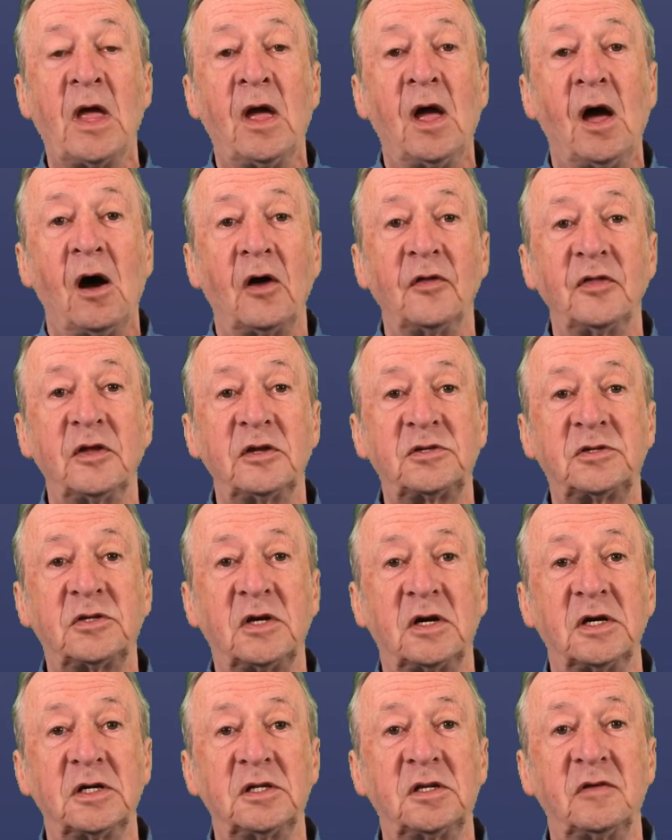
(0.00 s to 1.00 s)
on the
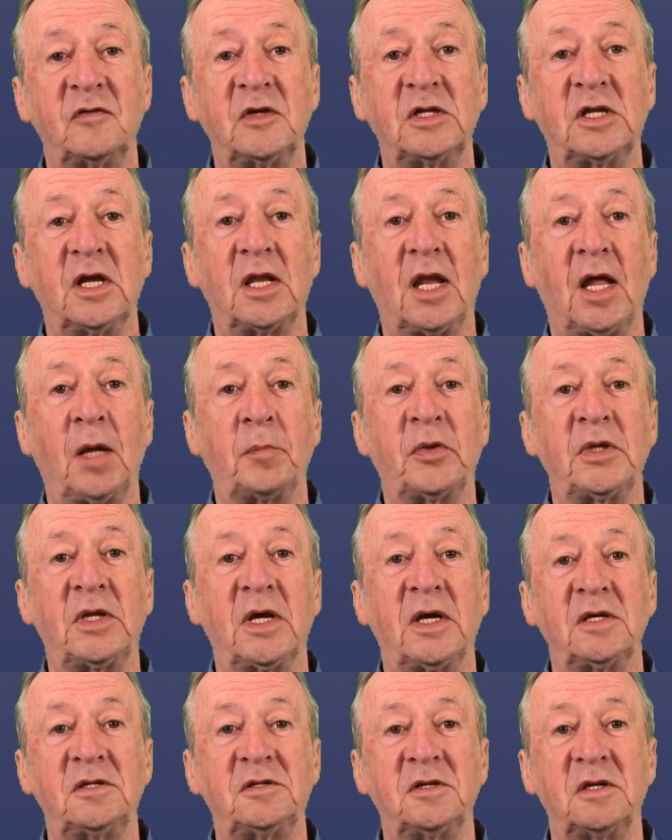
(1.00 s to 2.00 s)
site of a
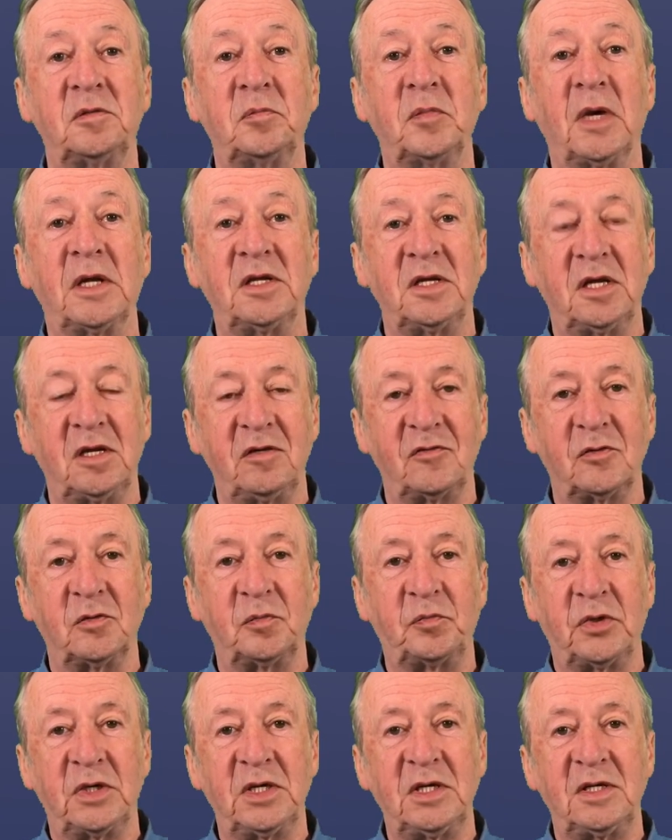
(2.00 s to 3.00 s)
dilapidated medieval
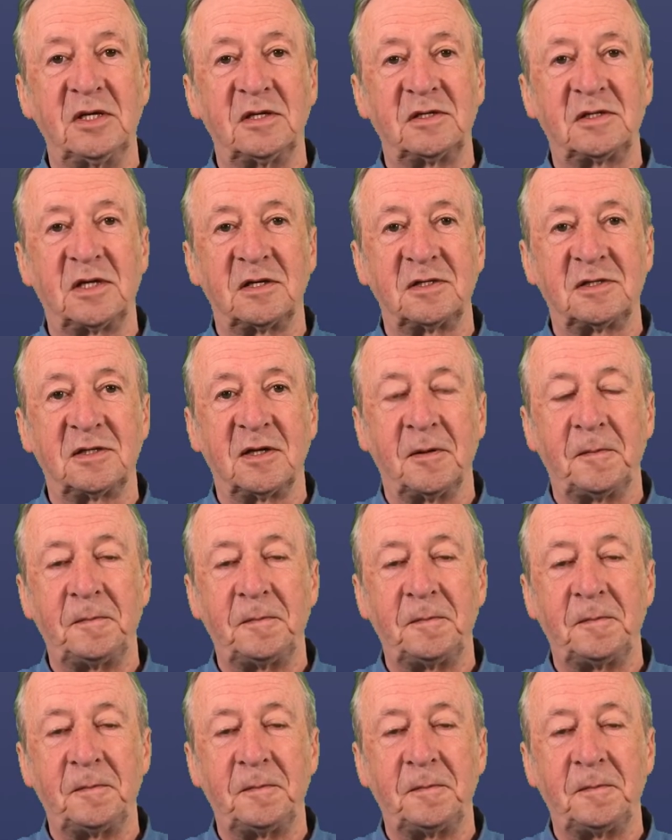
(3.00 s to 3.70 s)
predecessor.